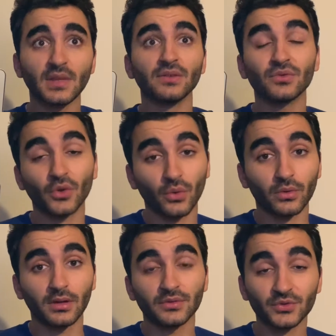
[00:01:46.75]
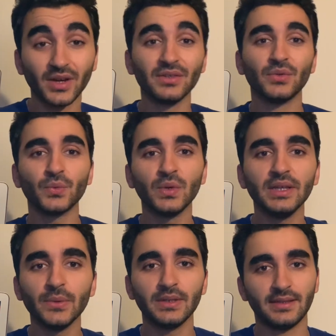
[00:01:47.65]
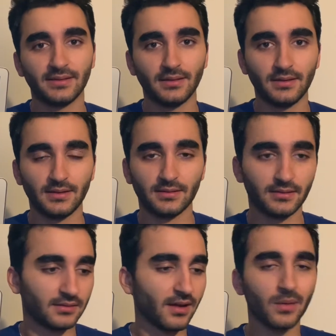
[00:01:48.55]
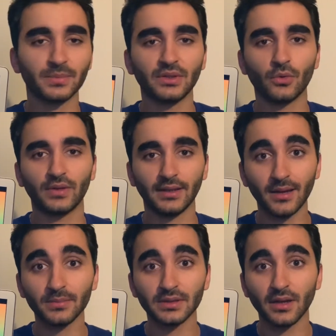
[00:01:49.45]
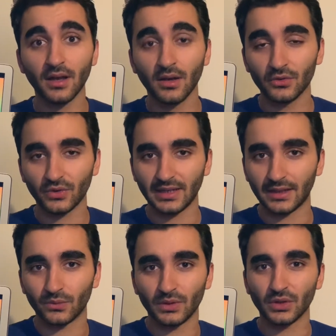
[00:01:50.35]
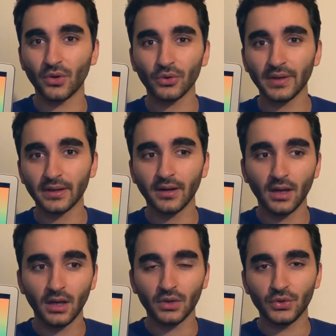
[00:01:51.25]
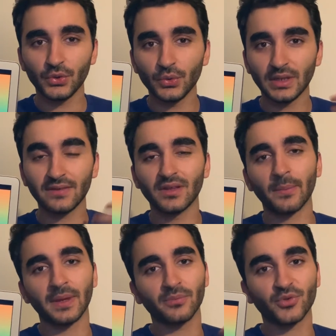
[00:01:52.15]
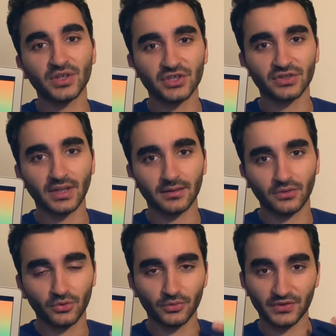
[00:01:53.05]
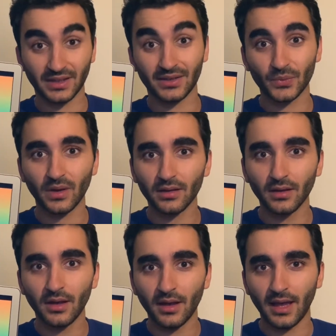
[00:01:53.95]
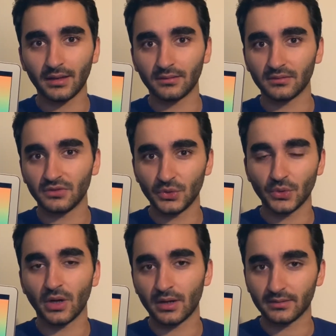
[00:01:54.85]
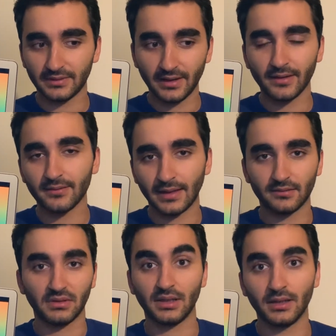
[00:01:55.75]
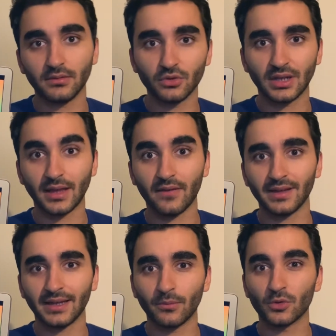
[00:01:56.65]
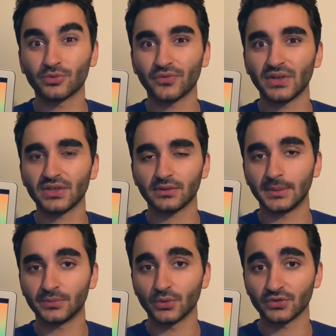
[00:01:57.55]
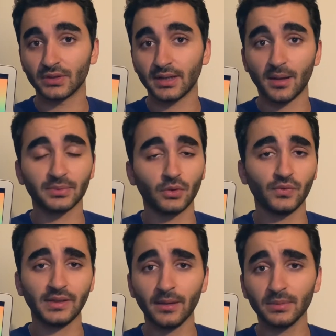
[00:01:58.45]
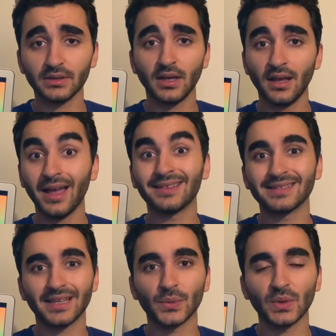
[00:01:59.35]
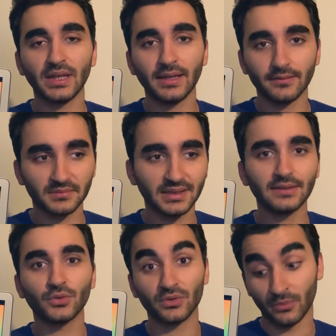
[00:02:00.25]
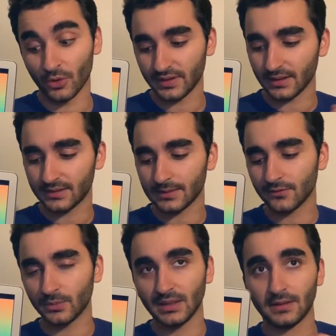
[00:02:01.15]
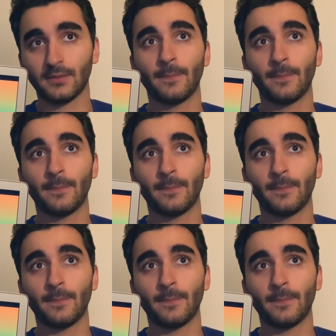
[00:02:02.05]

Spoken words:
So try to really study this company or the enabler. So again, when you go there, you give them the impression that you studied well and you are there, like you can have like a more professional approach to the company or the enabler, and this can really lead to a more successful meeting.